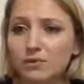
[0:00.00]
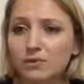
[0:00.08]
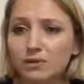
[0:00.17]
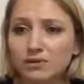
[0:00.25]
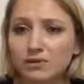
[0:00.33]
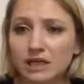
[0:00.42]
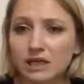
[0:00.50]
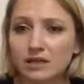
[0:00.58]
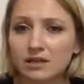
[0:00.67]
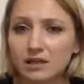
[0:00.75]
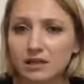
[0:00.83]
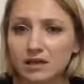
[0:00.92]
what you
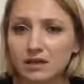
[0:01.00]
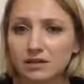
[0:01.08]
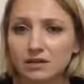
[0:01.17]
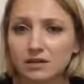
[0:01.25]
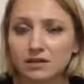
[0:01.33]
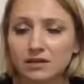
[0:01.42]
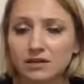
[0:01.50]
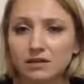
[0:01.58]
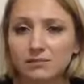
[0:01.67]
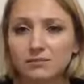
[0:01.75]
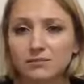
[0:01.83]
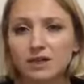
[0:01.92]
need there.
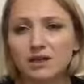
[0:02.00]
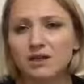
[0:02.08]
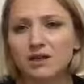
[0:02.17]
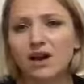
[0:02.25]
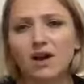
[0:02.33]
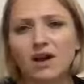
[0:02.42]
And